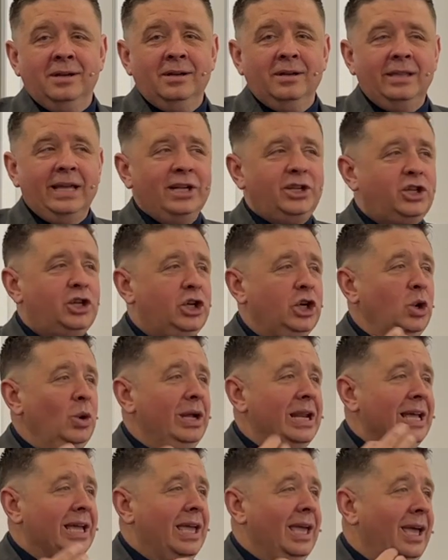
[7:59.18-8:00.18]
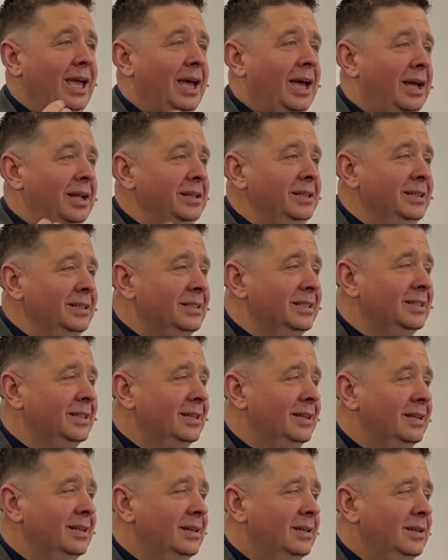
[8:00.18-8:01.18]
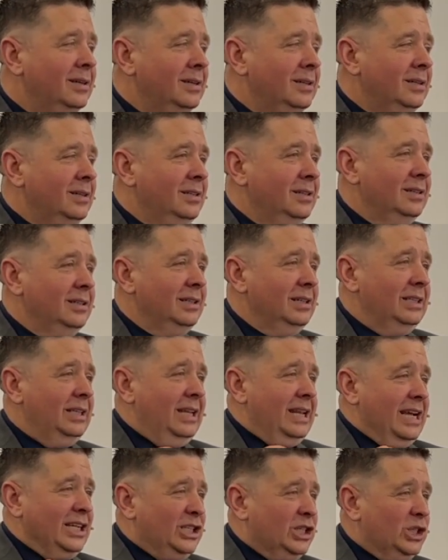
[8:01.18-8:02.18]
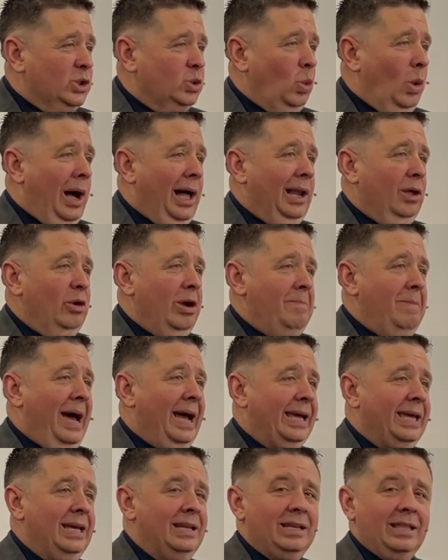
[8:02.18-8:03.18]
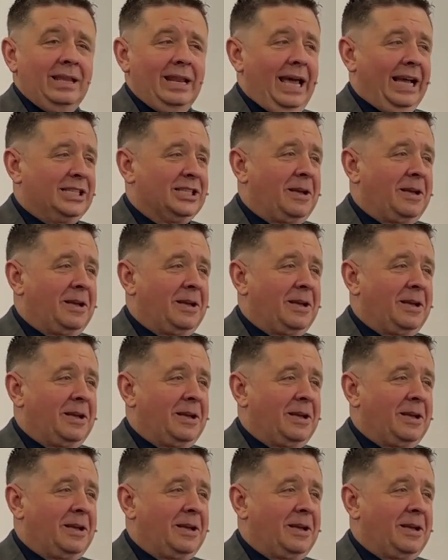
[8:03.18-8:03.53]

they chew it again, and then they swallow it back into the next